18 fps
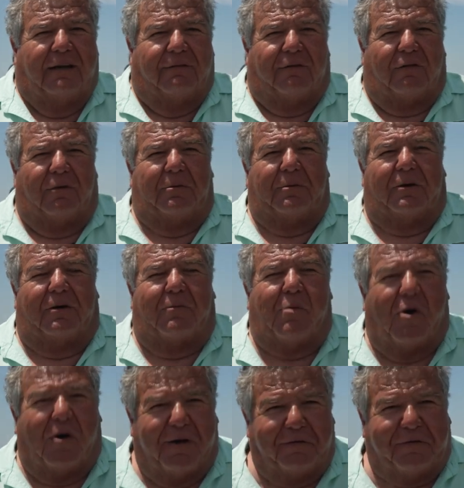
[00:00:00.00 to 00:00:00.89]
For
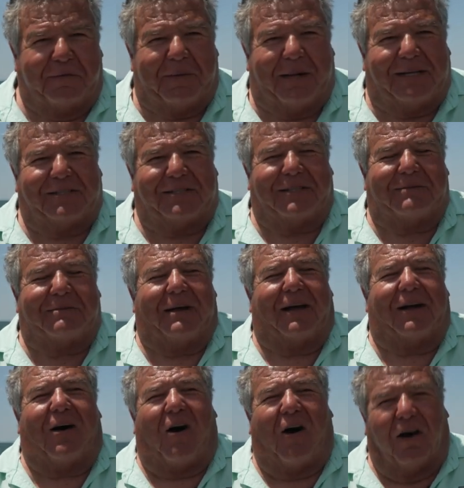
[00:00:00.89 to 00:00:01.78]
more information
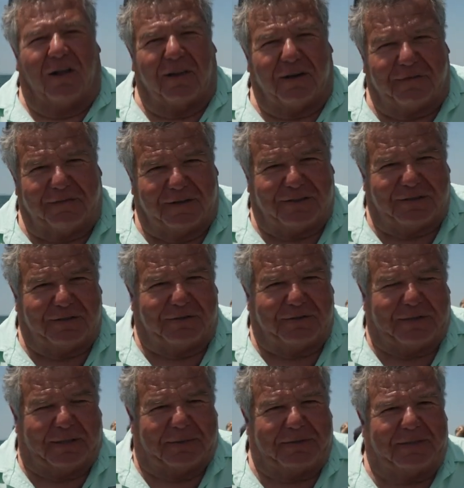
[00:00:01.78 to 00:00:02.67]
about all our fishing
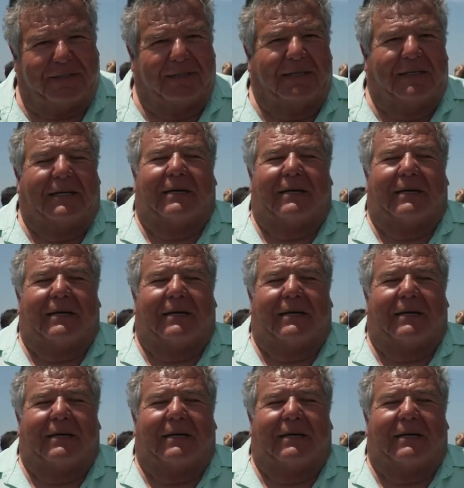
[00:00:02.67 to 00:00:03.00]
trips,